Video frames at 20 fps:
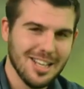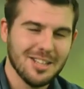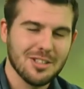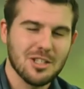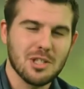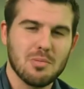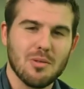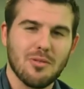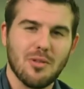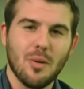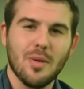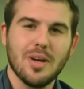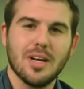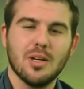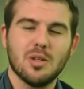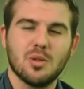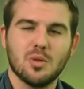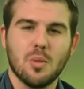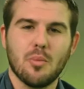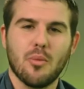Just before we go
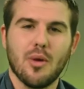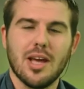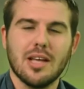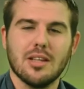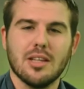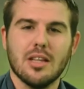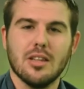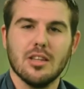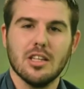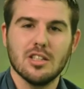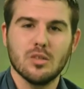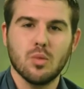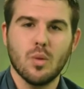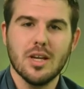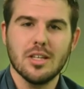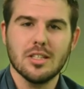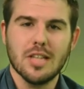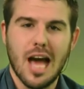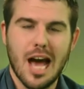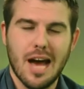to a break then, this
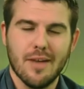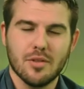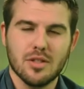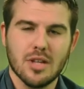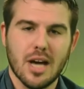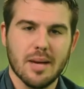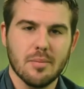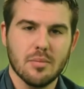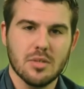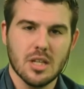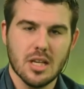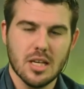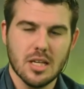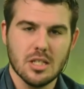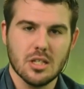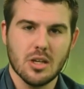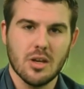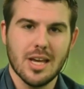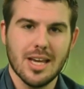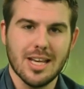week's halftime
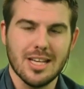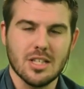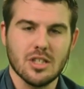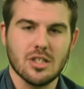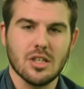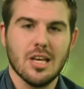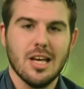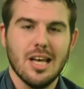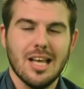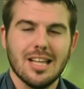teaser is